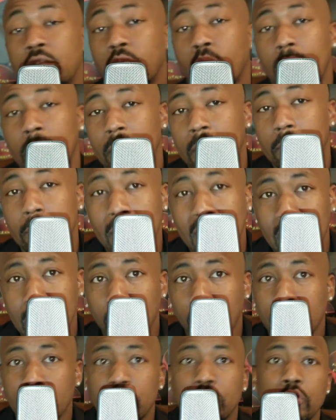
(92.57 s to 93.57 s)
women make
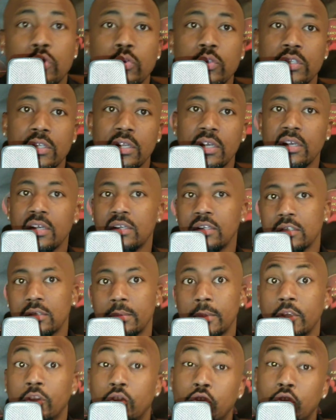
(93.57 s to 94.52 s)
when choosing a husband.